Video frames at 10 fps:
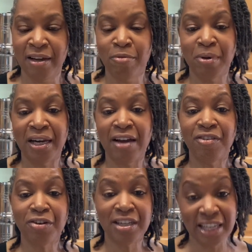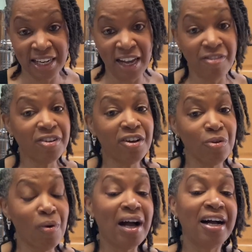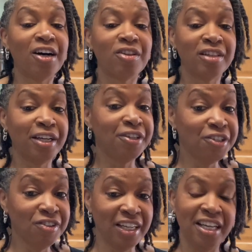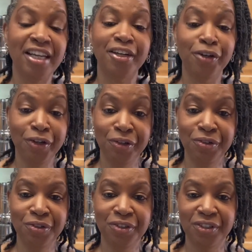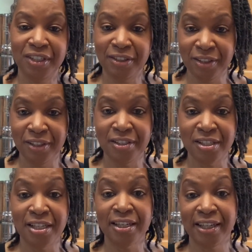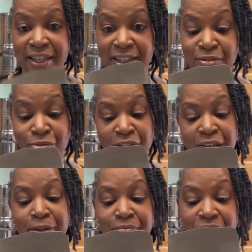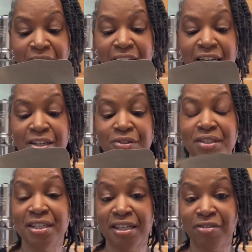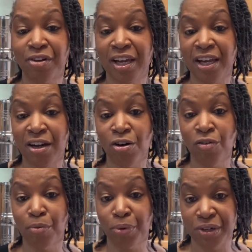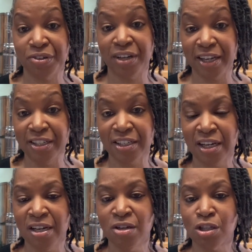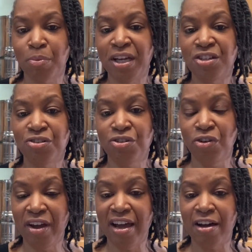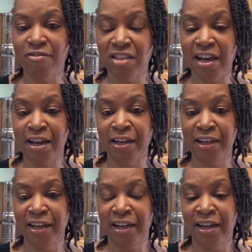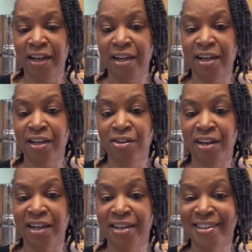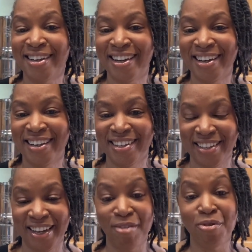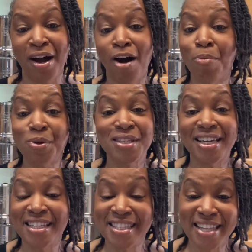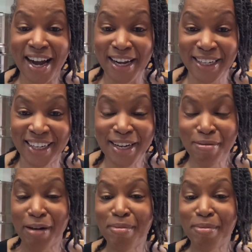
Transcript: But after a, after a while, they do need a new sealing ring. They need a new sealing ring and an overpressure gauge. So make sure you have that in, in I almost said in stock, but